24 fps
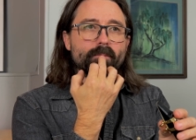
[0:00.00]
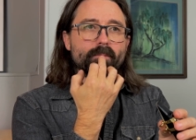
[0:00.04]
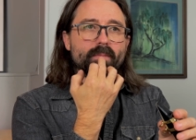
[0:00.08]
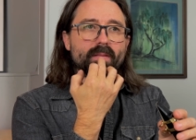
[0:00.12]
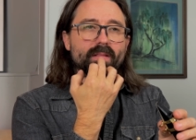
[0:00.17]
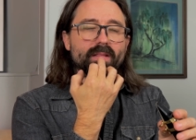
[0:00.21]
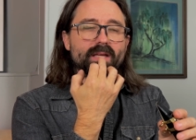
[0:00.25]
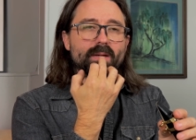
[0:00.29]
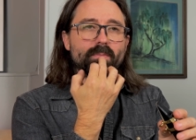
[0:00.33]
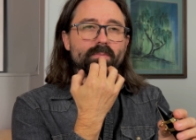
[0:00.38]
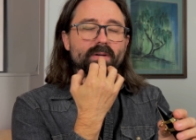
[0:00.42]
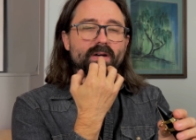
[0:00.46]

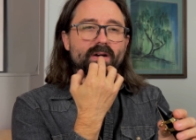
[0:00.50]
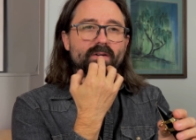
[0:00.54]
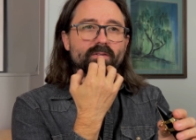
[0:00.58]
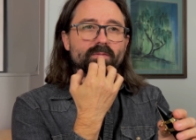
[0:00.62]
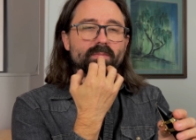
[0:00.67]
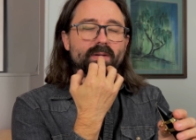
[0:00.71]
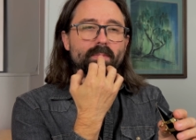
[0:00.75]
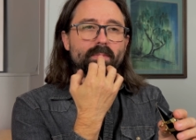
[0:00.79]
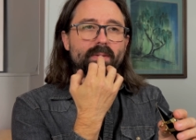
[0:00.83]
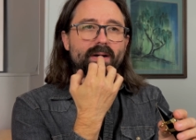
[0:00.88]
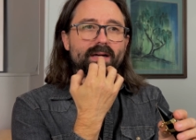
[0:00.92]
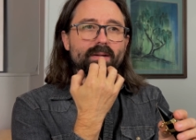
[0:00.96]
lip over
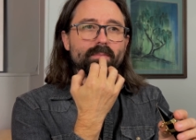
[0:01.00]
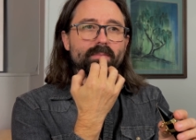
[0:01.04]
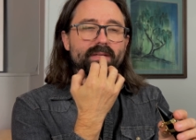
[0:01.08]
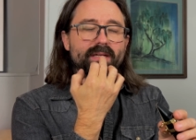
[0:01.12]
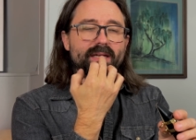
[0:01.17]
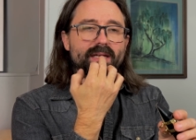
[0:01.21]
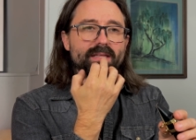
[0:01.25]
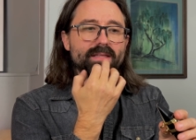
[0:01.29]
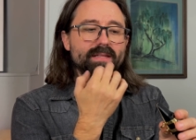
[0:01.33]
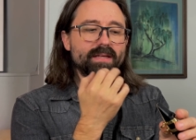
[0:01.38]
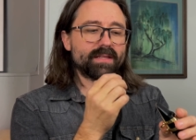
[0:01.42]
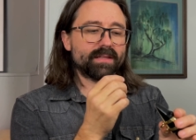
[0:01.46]
my bottom
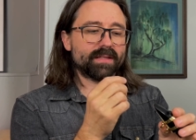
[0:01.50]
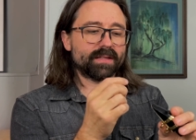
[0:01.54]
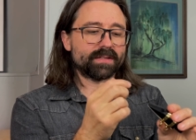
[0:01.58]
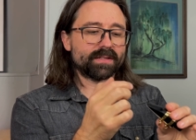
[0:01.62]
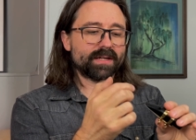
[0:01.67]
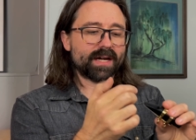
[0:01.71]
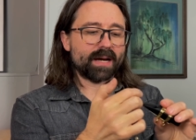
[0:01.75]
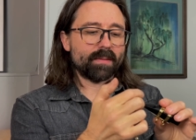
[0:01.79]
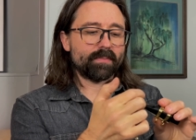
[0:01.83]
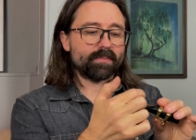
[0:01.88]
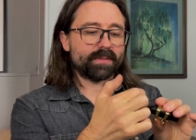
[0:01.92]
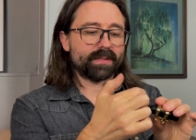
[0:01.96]
teeth, and the
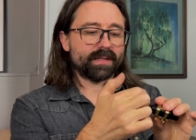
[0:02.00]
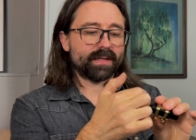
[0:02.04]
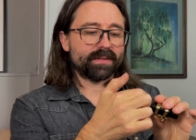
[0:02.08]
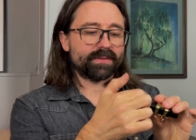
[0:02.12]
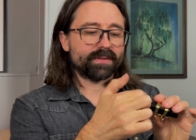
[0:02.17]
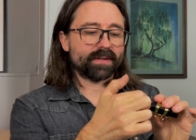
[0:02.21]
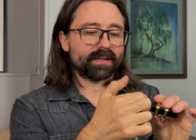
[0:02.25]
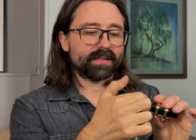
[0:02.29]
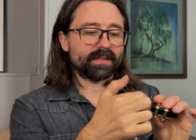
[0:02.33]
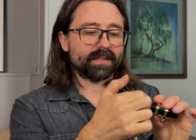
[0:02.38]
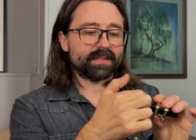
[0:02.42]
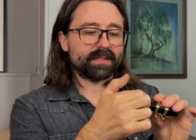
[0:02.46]
top teeth are going